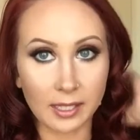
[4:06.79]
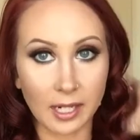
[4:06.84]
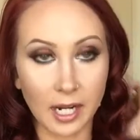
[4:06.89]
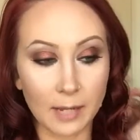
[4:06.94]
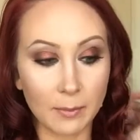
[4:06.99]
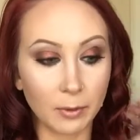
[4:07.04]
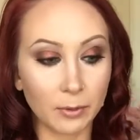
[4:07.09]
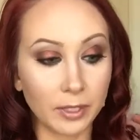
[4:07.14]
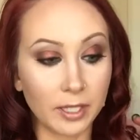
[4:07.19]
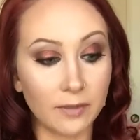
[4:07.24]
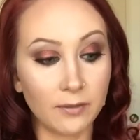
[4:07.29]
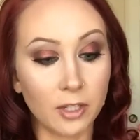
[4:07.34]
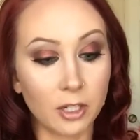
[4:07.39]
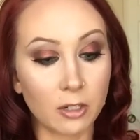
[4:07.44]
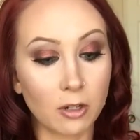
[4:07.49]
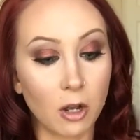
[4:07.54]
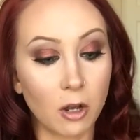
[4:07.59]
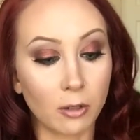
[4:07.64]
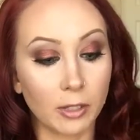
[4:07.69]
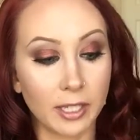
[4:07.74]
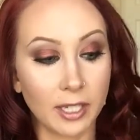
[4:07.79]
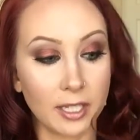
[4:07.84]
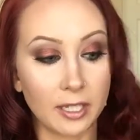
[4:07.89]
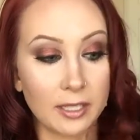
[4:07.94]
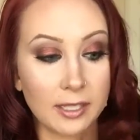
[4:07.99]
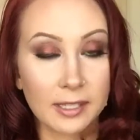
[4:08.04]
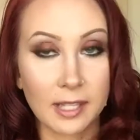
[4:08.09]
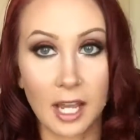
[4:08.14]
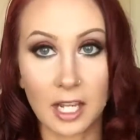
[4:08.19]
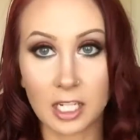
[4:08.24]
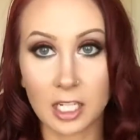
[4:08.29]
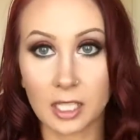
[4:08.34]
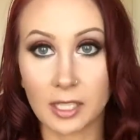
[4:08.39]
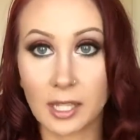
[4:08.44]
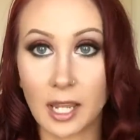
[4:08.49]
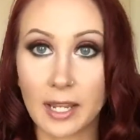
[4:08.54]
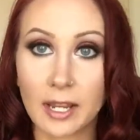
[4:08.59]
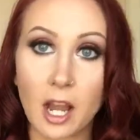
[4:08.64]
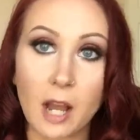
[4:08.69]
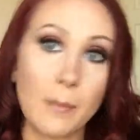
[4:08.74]
and I believe they're called Kiss lashes.
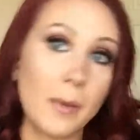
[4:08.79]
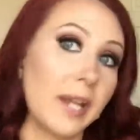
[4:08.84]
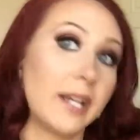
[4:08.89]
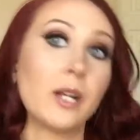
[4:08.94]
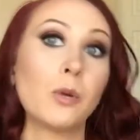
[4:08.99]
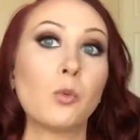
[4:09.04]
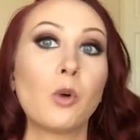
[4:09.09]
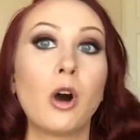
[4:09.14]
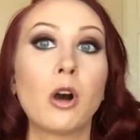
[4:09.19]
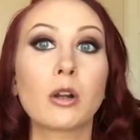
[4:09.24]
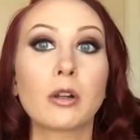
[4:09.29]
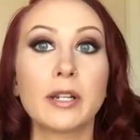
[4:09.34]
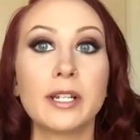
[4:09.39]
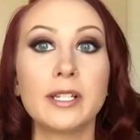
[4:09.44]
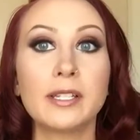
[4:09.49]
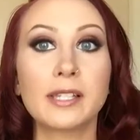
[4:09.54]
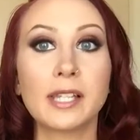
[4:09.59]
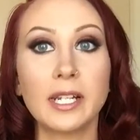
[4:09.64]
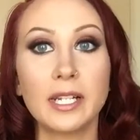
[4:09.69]
I got mine at Walgreens.